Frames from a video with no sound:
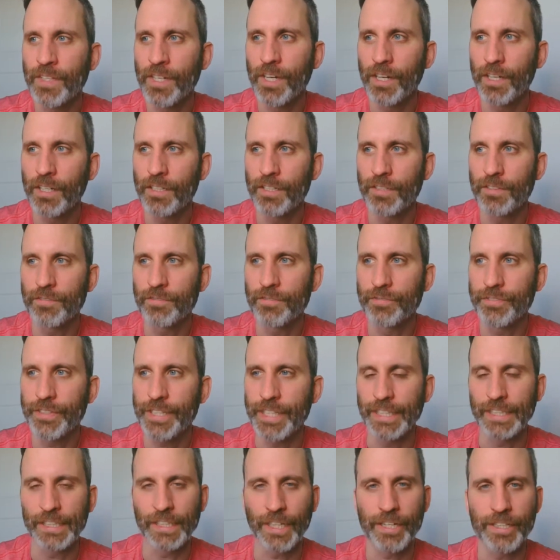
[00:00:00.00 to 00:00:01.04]
of
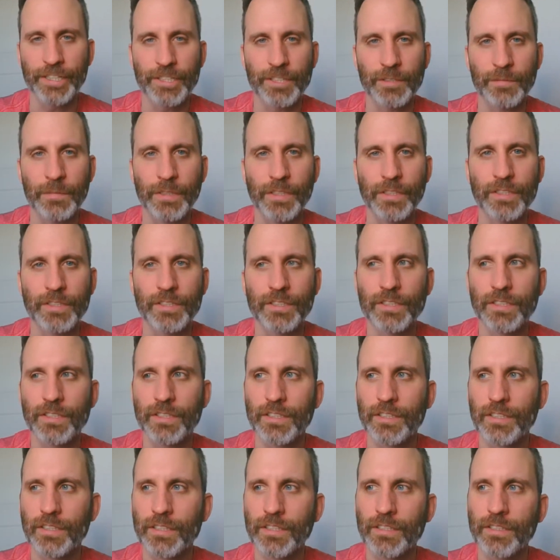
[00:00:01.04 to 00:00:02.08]
enlightenment.
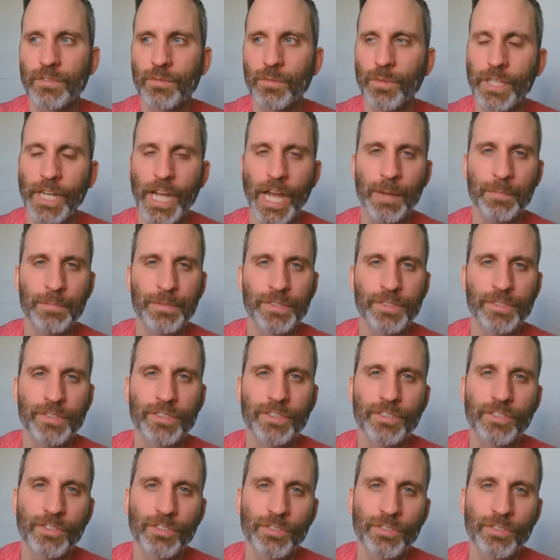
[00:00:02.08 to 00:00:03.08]
What happens to